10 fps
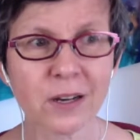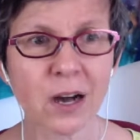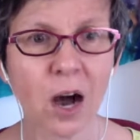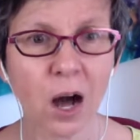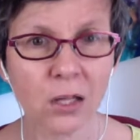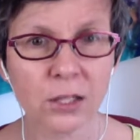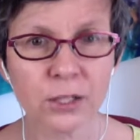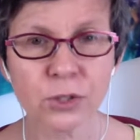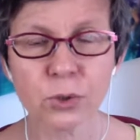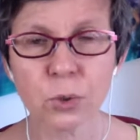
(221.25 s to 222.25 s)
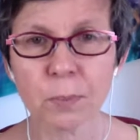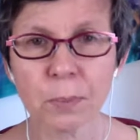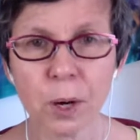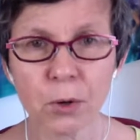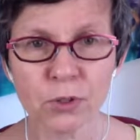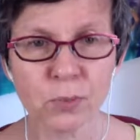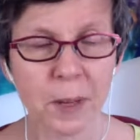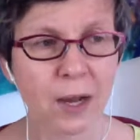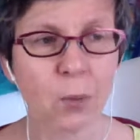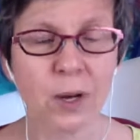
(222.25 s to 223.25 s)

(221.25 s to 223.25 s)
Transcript: college or post-bac,